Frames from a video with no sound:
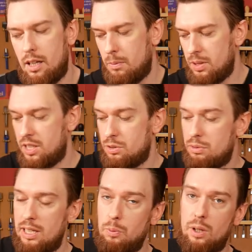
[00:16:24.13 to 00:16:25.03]
uh, which is
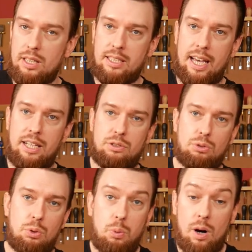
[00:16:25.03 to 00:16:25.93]
really what this case
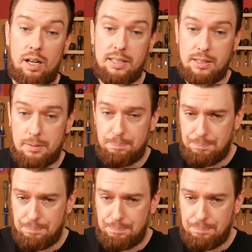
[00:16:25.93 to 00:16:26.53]
requires.